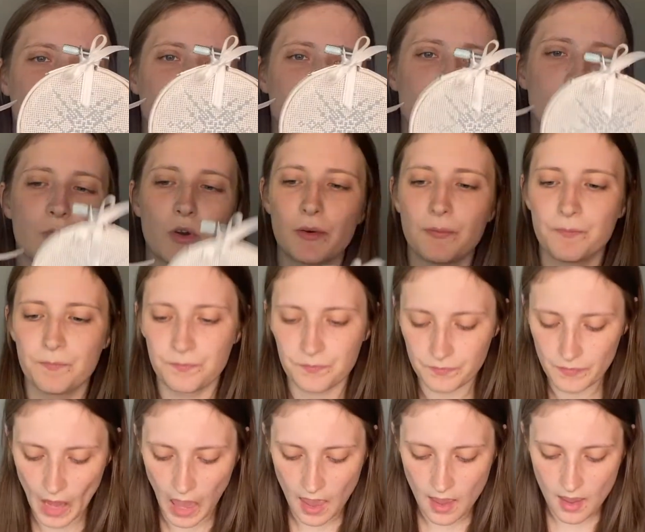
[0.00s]
this more.
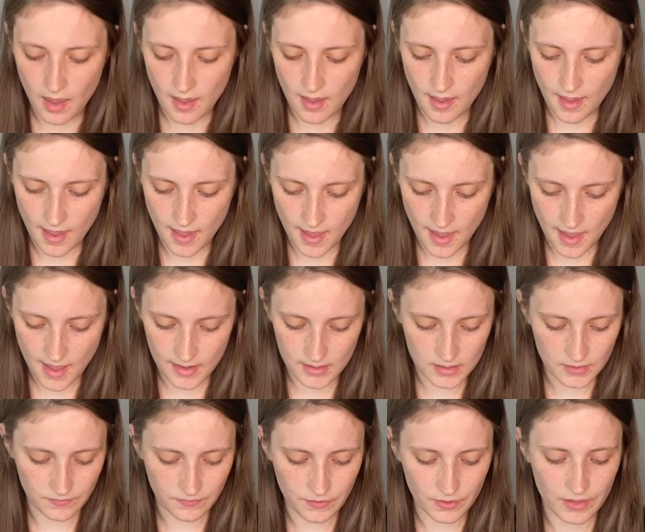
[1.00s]
And
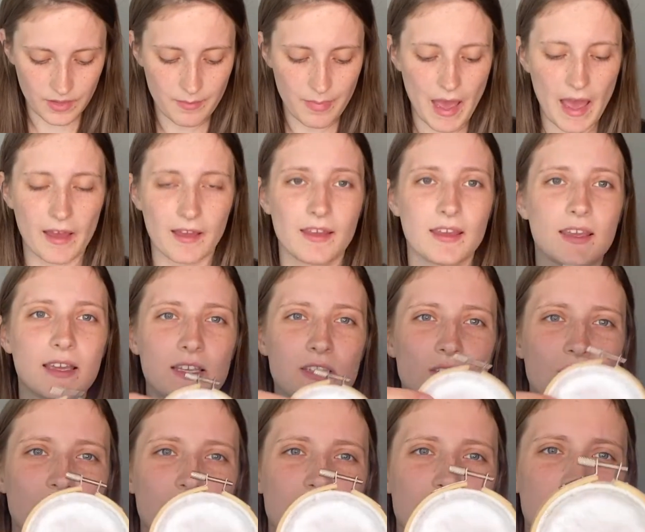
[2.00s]
for the backing, as
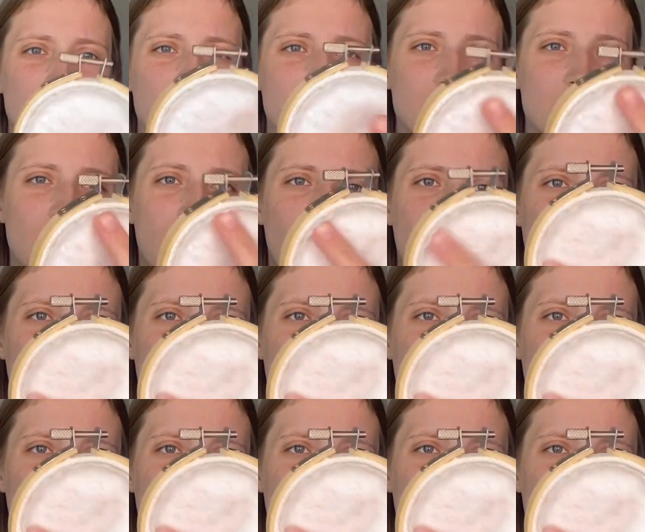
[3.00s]
you can see, I